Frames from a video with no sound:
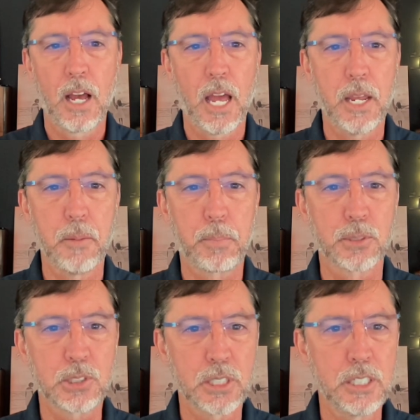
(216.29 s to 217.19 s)
A
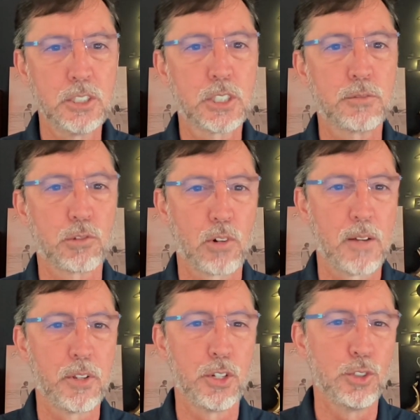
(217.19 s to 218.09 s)
percentage of
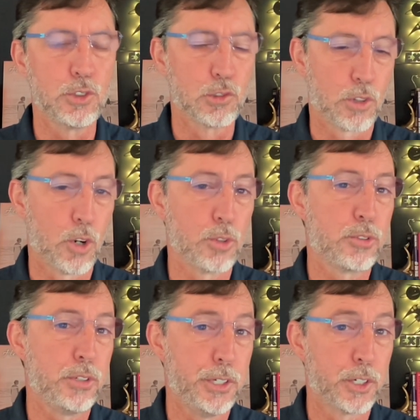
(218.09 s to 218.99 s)
revenue
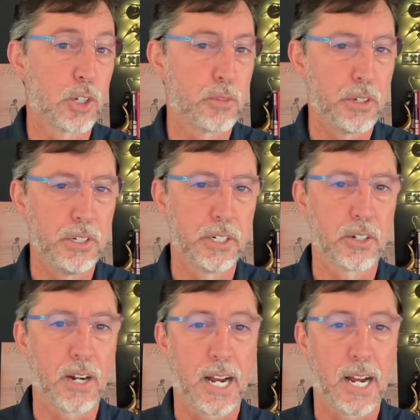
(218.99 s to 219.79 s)
growth year over year,